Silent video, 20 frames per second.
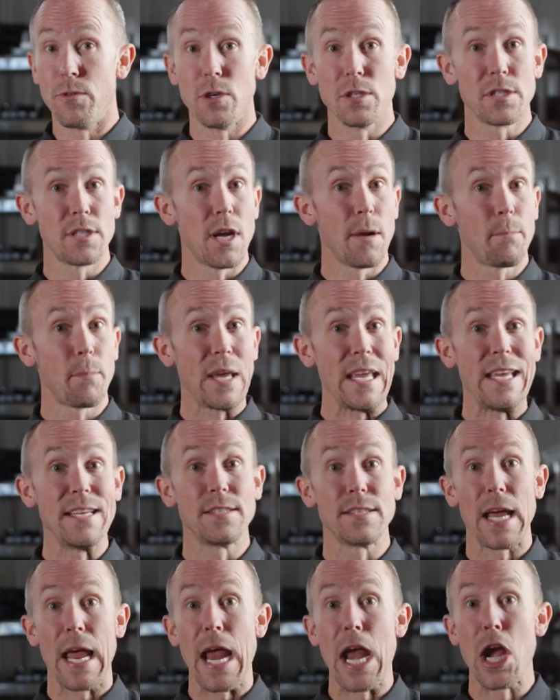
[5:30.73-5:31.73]
First up
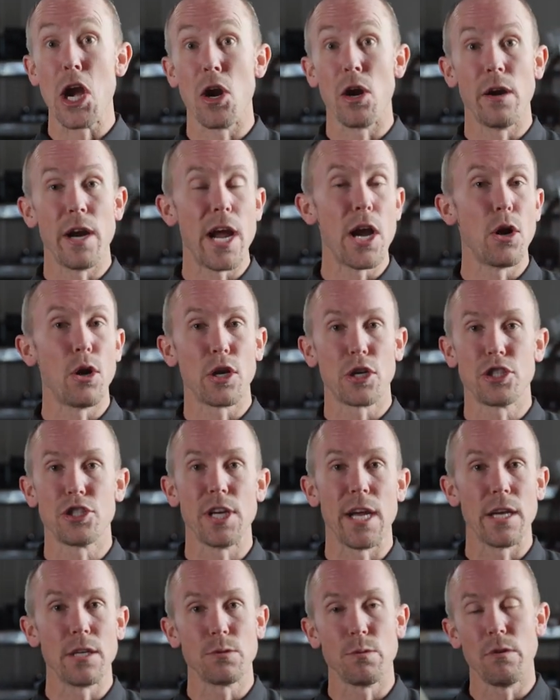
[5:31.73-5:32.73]
is air, air
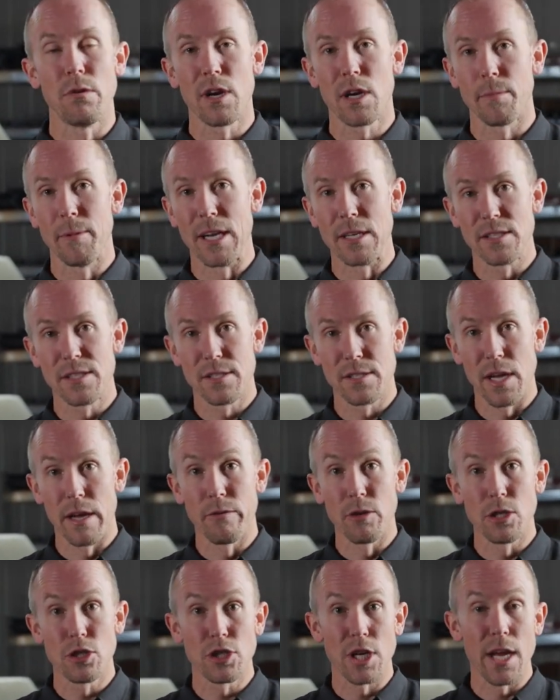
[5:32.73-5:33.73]
exchange. We recommend
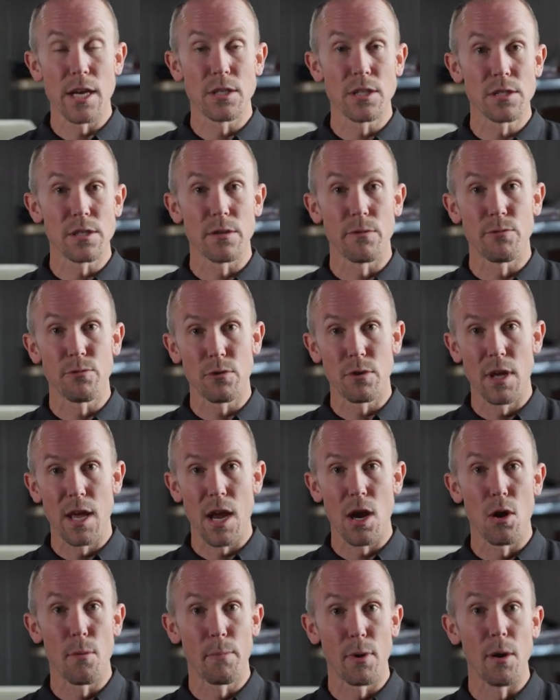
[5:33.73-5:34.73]
seven changes of
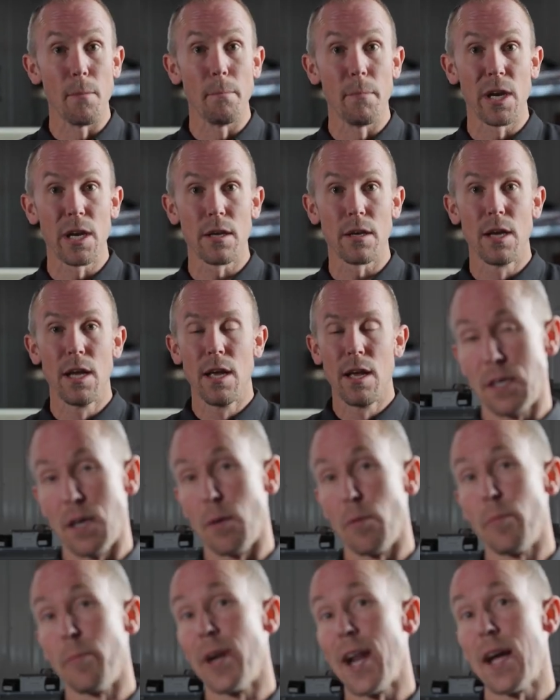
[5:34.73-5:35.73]
air per minute.
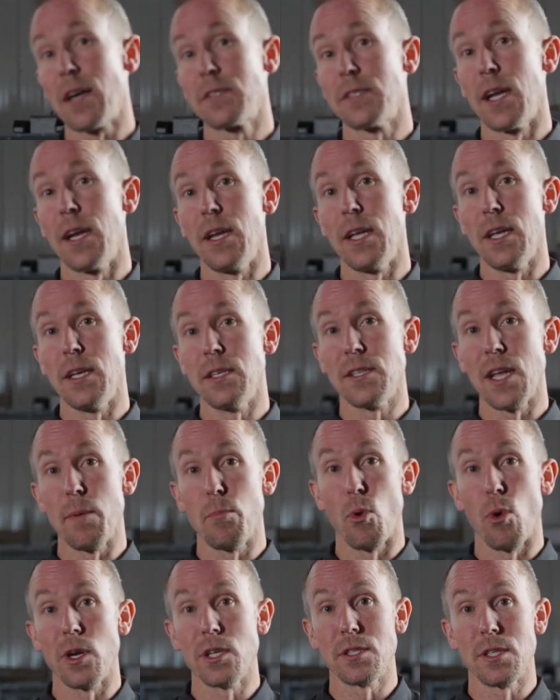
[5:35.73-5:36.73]
Carbon monoxide is a
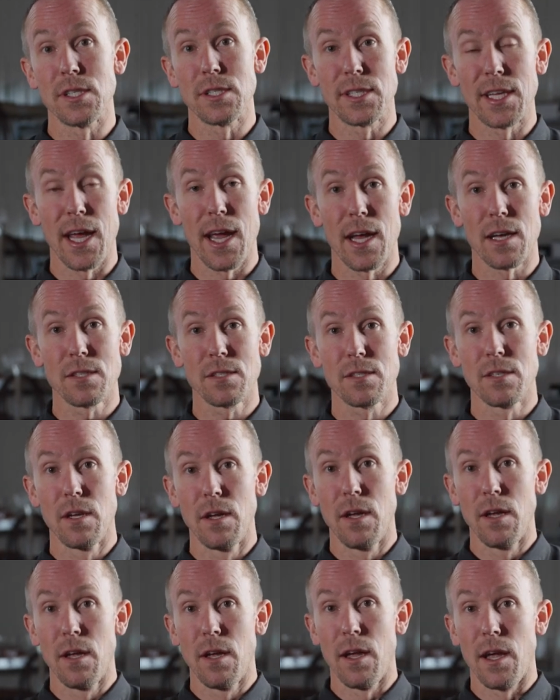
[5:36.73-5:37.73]
poisonous gas
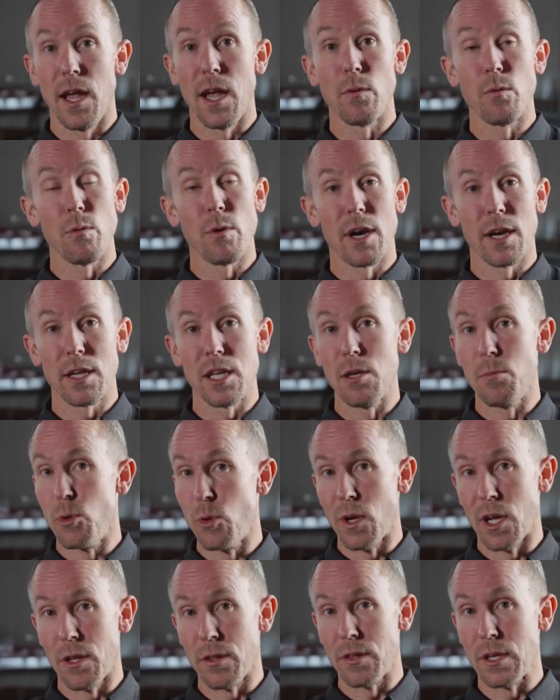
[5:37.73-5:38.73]
and we wanna keep
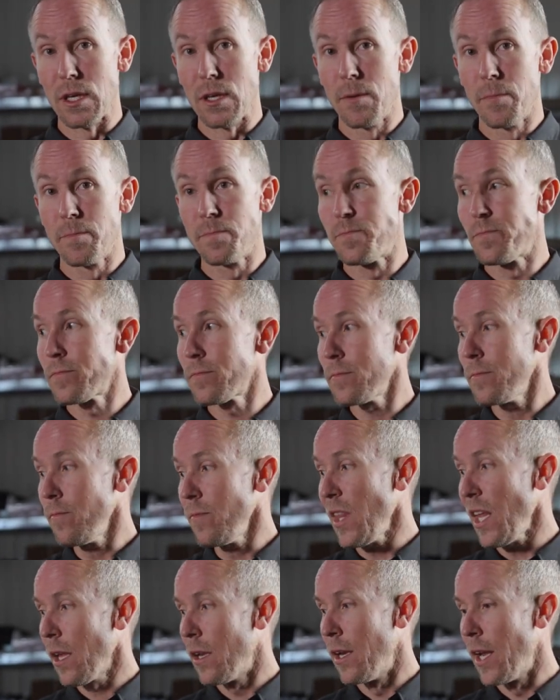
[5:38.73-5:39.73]
you healthy.
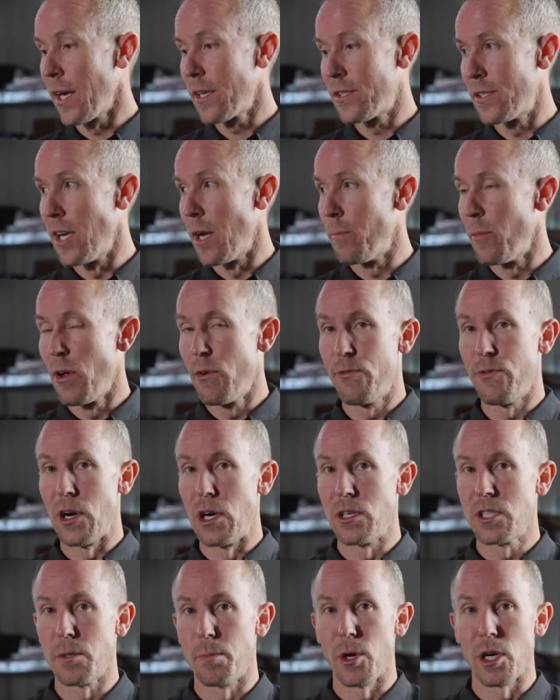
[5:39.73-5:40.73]
Next up,
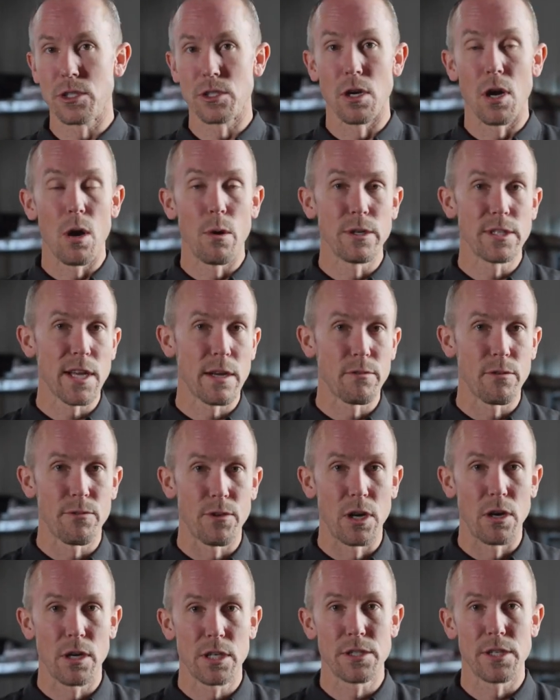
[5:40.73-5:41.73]
fire suppression. Always have a
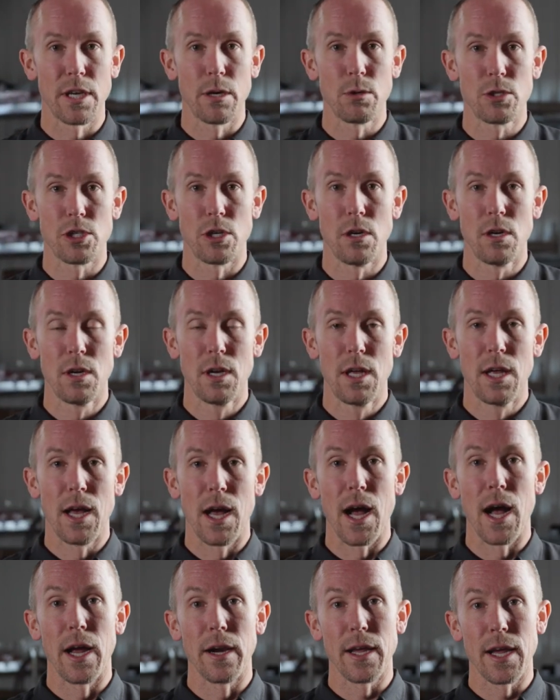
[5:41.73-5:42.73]
fire extinguisher
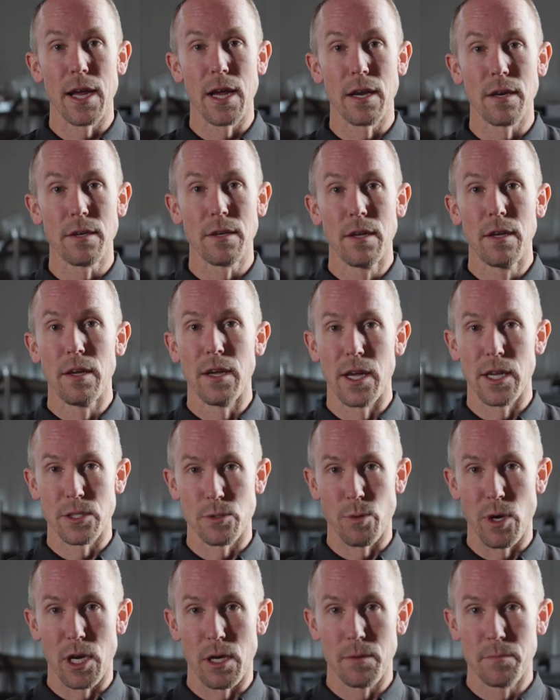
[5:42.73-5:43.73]
on hand as
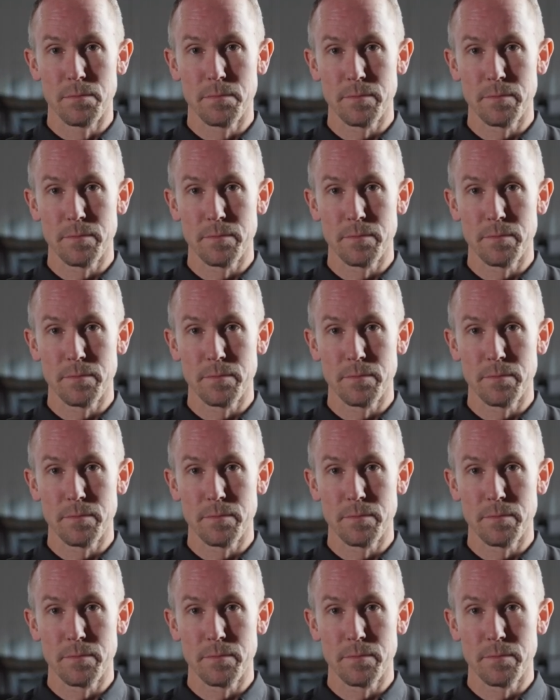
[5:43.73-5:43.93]
well.